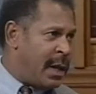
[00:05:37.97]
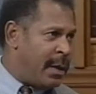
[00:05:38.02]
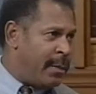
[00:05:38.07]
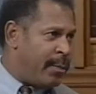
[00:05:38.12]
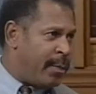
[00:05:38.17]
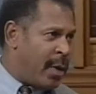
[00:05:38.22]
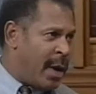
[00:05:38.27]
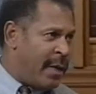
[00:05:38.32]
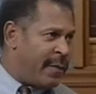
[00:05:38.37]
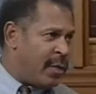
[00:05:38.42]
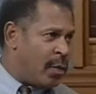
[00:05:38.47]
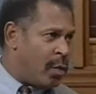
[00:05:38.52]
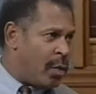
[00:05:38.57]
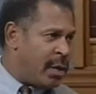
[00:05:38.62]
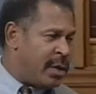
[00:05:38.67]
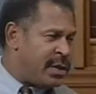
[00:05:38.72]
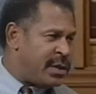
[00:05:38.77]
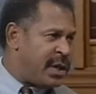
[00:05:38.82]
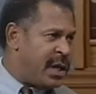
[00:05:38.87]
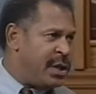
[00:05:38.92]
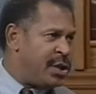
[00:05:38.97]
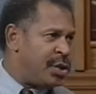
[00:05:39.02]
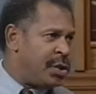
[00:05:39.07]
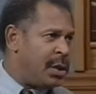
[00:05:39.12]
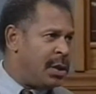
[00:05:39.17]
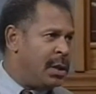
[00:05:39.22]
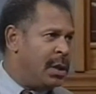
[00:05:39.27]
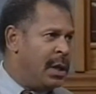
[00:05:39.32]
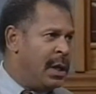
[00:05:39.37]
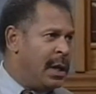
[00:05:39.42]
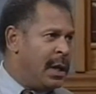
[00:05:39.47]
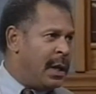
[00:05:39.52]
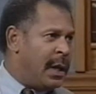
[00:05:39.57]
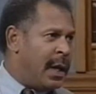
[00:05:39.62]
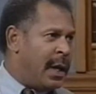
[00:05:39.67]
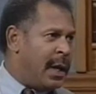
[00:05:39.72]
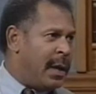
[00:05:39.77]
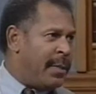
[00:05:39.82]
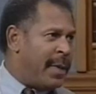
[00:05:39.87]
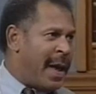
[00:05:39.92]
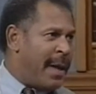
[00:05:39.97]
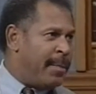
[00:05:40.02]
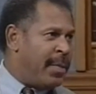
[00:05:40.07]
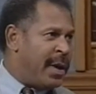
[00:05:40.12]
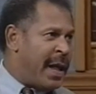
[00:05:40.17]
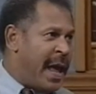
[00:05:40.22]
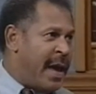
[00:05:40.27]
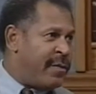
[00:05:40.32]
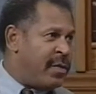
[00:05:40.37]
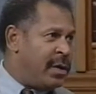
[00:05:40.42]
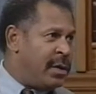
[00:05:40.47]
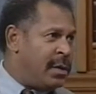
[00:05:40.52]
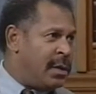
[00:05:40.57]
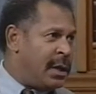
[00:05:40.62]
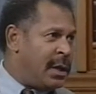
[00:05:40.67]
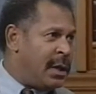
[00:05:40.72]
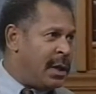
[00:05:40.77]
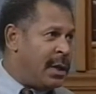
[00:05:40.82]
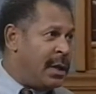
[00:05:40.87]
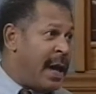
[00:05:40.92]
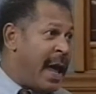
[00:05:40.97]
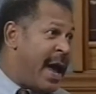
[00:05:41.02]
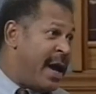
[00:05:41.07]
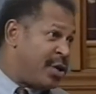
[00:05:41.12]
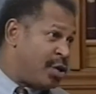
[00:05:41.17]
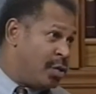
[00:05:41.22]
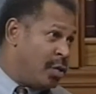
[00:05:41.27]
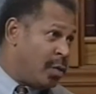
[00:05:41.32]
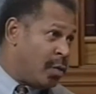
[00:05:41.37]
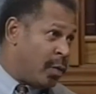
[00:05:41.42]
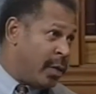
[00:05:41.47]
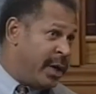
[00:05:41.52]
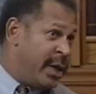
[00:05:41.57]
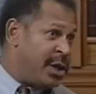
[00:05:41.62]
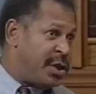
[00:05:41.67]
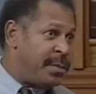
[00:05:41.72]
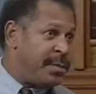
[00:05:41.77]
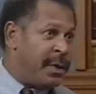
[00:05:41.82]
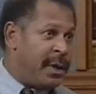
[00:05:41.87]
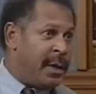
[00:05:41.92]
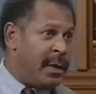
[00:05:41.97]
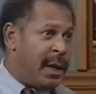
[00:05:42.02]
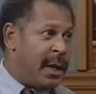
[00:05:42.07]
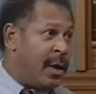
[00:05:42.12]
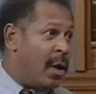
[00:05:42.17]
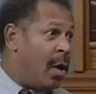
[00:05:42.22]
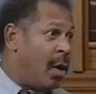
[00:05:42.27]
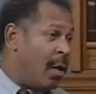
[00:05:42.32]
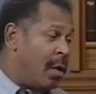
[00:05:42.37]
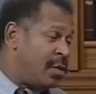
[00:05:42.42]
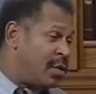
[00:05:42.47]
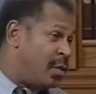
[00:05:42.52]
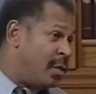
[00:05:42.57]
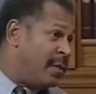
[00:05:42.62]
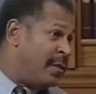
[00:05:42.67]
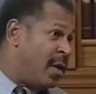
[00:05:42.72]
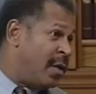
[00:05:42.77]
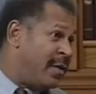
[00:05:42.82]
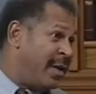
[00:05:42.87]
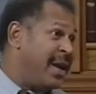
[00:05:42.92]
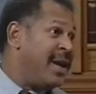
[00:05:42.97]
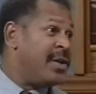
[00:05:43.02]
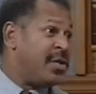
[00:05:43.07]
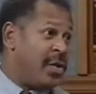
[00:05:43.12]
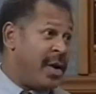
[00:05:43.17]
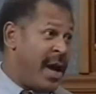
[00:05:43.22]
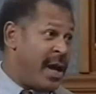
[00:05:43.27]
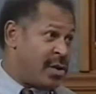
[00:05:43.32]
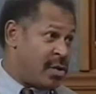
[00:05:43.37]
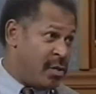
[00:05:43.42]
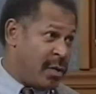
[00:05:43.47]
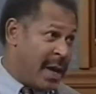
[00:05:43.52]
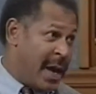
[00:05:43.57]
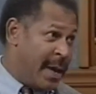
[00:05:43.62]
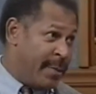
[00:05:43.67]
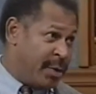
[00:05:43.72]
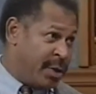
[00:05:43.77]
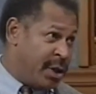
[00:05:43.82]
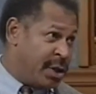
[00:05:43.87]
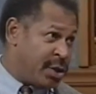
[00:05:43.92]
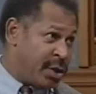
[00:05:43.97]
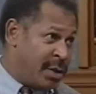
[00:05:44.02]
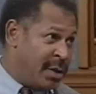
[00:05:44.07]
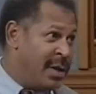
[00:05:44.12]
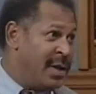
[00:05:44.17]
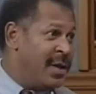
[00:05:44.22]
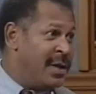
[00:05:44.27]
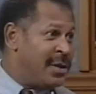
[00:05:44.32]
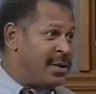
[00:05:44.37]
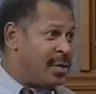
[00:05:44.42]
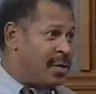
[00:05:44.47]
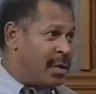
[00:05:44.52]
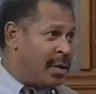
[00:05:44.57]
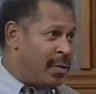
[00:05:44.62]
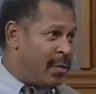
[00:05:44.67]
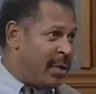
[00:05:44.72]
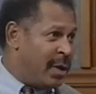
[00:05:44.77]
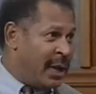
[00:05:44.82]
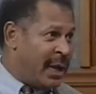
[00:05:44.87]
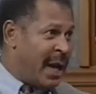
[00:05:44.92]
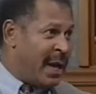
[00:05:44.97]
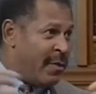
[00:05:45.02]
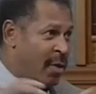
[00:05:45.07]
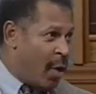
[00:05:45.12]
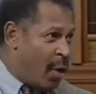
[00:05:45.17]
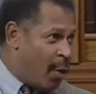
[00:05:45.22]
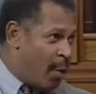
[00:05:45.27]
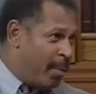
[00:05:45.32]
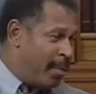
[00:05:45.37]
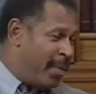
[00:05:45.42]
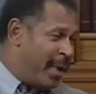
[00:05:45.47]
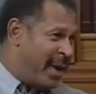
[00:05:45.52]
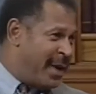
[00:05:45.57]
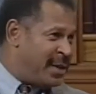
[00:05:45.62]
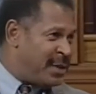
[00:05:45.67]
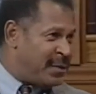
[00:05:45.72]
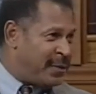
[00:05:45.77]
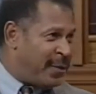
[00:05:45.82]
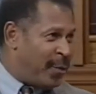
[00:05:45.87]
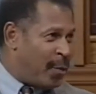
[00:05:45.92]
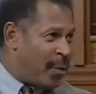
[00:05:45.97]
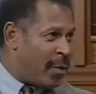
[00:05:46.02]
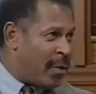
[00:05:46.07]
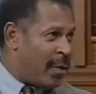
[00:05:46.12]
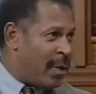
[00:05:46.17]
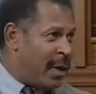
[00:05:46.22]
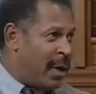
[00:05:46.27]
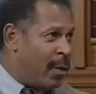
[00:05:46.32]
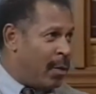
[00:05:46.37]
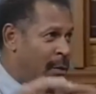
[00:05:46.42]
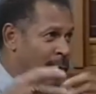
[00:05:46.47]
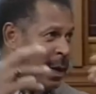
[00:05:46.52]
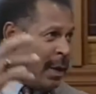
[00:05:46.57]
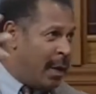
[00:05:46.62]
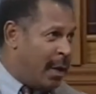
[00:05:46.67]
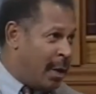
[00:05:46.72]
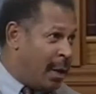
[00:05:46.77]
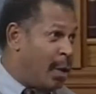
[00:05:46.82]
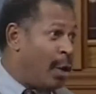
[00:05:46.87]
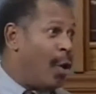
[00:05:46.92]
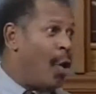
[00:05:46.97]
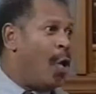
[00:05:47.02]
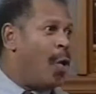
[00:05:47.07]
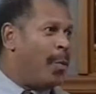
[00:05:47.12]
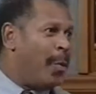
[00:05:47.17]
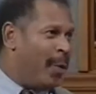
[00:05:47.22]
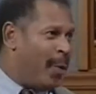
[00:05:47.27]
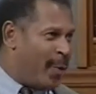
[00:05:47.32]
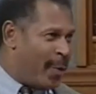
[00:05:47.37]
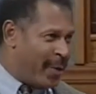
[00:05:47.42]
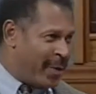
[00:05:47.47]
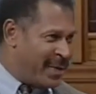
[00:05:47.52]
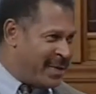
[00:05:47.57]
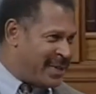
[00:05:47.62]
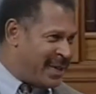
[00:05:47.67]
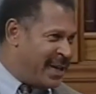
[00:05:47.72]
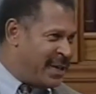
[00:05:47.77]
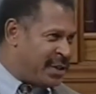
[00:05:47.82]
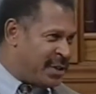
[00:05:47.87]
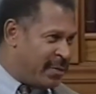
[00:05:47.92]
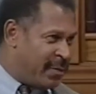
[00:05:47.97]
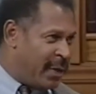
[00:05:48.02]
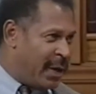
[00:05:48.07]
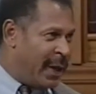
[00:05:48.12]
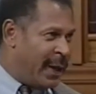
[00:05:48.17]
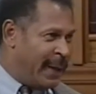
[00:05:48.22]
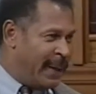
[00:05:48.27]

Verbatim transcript: nonprofit organization, yes. Um, ha- but having a, a national reach uh, and also involved in international competition. So yes. you're really kind of a home base for a, a global organization, really.